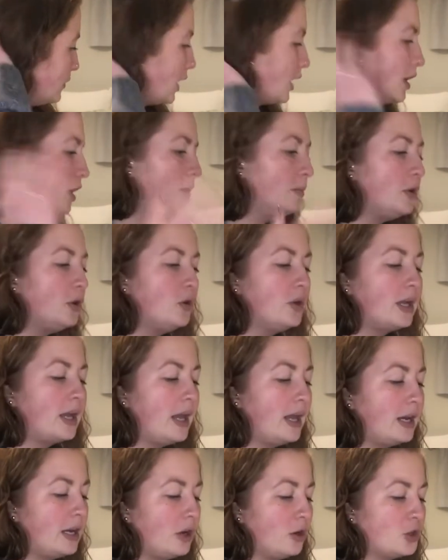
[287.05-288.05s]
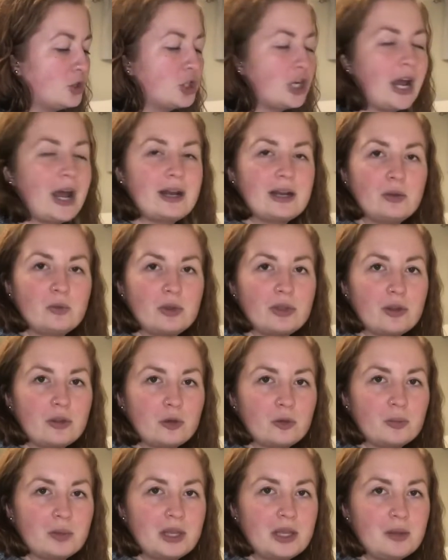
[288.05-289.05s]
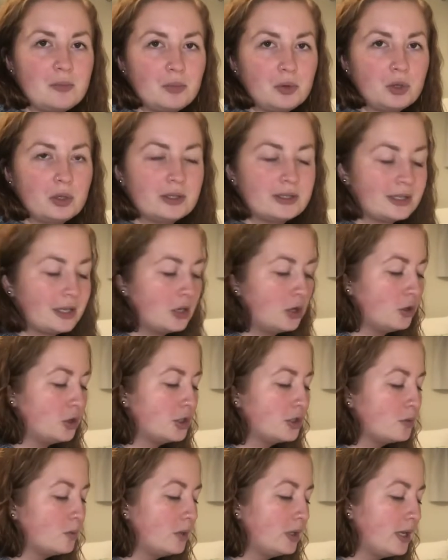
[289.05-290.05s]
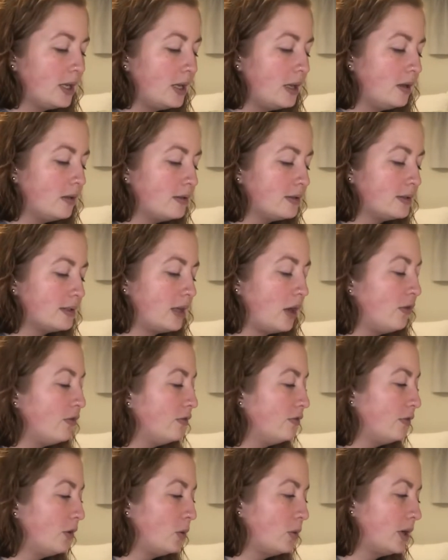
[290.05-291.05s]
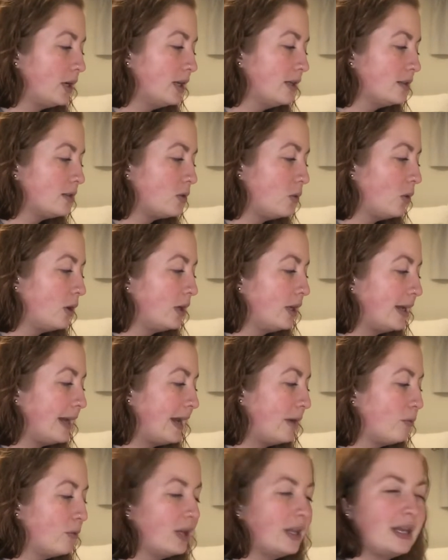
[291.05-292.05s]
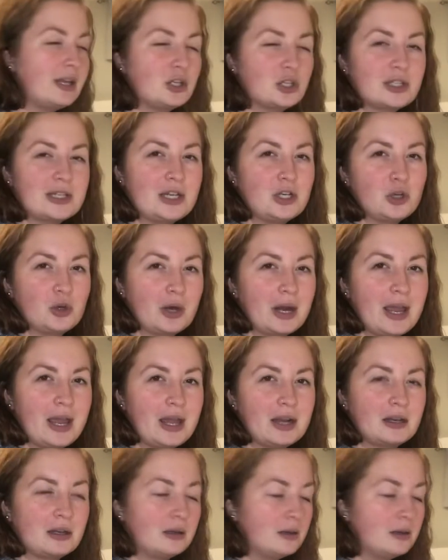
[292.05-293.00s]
communicating or chatting with other people. It's like you're just really self-focused or, like, really just in your head.